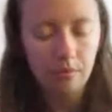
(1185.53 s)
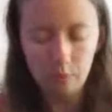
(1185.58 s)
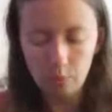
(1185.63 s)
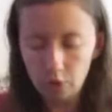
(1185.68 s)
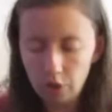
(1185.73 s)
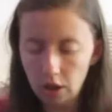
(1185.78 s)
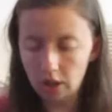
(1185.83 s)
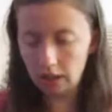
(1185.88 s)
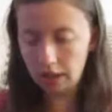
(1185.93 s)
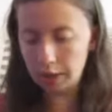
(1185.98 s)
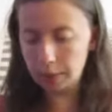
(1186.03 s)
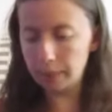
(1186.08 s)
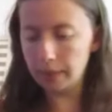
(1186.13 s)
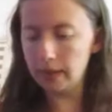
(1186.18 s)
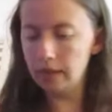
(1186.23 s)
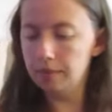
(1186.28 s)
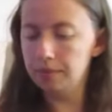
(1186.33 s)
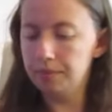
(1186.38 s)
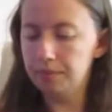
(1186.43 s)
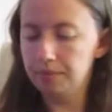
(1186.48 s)
You want another
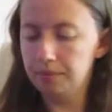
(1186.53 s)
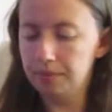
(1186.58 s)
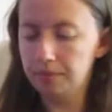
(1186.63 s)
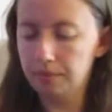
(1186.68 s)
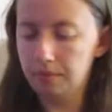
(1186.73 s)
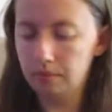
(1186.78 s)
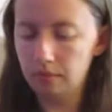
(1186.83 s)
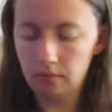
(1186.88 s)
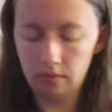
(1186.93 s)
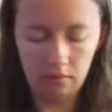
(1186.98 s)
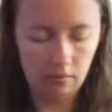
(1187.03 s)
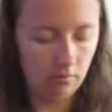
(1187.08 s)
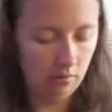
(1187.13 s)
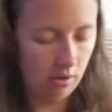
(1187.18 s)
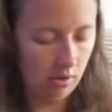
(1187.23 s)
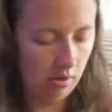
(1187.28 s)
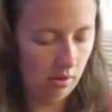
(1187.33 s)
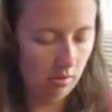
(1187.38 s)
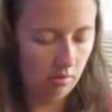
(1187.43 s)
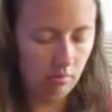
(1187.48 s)
one?
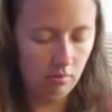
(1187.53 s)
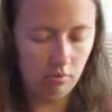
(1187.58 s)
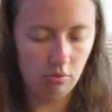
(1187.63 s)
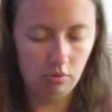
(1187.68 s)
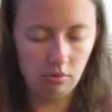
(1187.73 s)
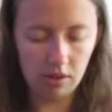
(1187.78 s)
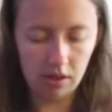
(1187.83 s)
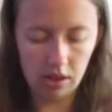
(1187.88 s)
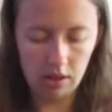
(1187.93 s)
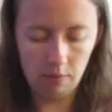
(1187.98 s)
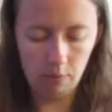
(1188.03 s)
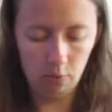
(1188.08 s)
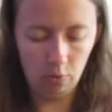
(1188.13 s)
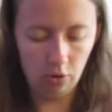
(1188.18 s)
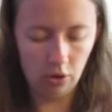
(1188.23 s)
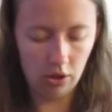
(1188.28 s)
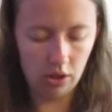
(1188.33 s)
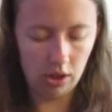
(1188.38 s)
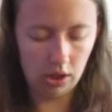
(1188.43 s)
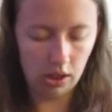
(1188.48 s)
There you go. Don't say I'm not
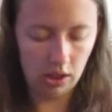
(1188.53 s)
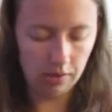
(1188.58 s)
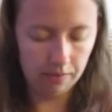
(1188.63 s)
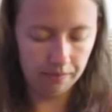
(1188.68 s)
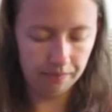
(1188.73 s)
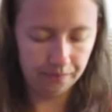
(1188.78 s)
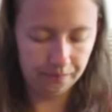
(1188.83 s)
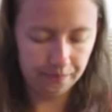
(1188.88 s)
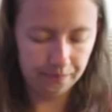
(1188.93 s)
good to you.